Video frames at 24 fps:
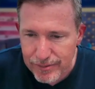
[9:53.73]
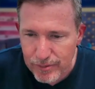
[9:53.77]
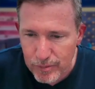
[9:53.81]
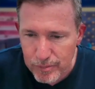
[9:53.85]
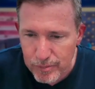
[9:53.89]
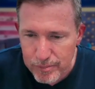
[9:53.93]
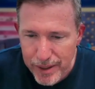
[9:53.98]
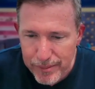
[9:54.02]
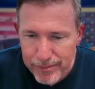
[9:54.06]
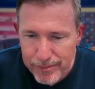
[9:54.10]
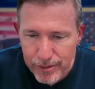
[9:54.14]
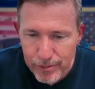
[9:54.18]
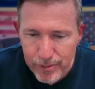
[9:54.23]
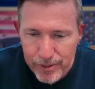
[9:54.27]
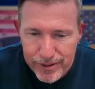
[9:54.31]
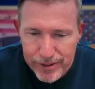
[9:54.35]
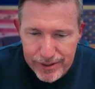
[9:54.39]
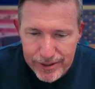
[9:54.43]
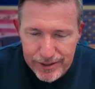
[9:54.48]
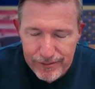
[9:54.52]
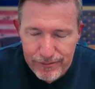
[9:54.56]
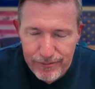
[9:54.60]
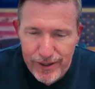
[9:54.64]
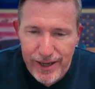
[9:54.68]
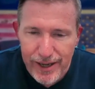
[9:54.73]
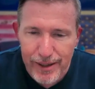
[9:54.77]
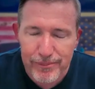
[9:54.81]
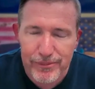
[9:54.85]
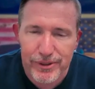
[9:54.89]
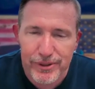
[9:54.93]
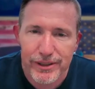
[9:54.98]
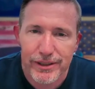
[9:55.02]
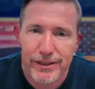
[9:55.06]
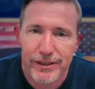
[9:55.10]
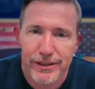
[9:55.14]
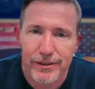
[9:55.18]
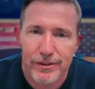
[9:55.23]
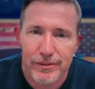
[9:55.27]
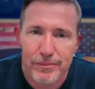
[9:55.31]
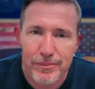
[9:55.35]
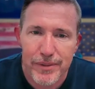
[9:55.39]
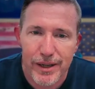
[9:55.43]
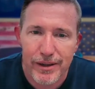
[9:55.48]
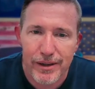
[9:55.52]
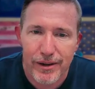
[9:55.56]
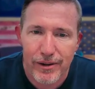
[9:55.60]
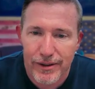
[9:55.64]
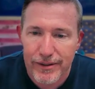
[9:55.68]
maybe within the family,
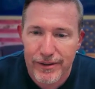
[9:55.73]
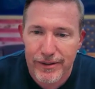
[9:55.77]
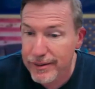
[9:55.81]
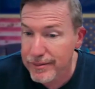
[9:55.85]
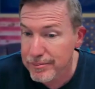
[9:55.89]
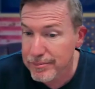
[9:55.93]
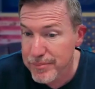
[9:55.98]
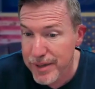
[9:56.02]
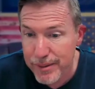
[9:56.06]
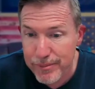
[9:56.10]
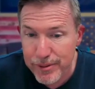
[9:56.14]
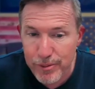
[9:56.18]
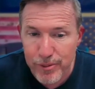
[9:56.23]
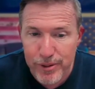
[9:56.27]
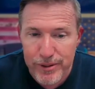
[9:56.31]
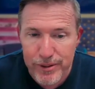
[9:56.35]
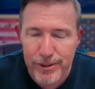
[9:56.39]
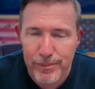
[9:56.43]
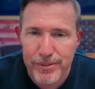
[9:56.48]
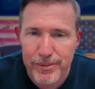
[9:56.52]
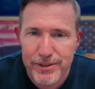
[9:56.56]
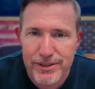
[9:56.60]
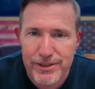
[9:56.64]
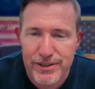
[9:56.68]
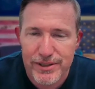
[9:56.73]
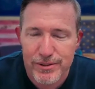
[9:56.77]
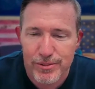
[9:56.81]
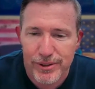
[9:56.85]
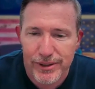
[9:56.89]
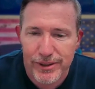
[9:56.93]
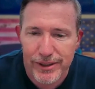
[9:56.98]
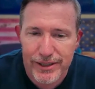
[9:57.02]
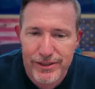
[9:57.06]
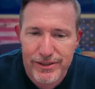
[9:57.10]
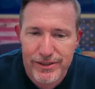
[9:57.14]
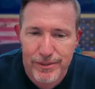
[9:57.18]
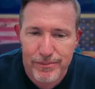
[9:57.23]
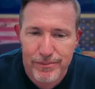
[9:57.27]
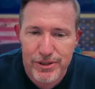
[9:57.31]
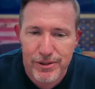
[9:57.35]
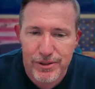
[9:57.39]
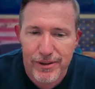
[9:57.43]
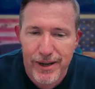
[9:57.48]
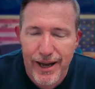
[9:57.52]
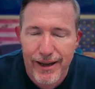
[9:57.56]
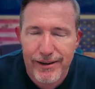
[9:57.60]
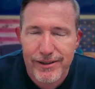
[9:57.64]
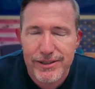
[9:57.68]
and then maybe with our business relationships? So
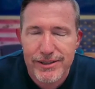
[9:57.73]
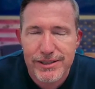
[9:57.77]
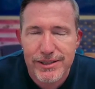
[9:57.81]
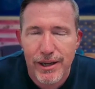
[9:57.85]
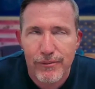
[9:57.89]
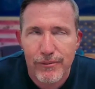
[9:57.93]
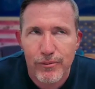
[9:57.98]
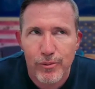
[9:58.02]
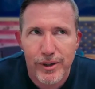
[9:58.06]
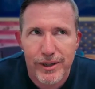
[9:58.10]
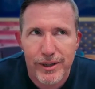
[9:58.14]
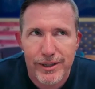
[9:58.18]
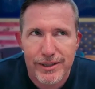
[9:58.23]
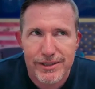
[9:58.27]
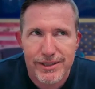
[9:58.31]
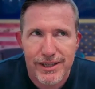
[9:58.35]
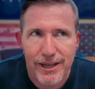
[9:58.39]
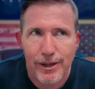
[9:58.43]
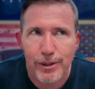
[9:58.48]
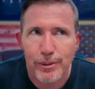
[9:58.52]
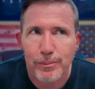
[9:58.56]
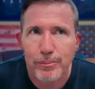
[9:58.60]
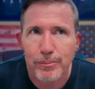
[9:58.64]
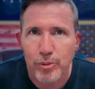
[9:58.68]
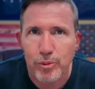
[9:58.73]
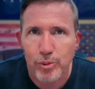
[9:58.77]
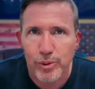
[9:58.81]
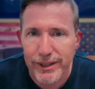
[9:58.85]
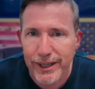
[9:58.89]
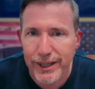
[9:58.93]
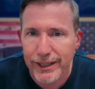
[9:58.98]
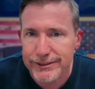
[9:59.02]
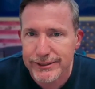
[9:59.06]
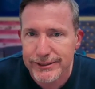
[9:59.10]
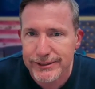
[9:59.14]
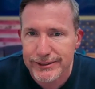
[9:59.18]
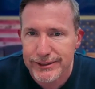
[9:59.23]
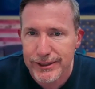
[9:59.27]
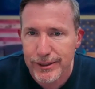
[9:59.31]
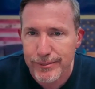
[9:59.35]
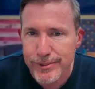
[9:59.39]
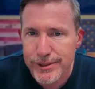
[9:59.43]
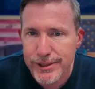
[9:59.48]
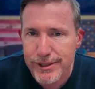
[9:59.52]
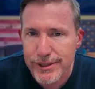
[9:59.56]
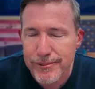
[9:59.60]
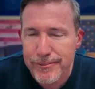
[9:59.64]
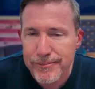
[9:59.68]
how does self-awareness help relationships?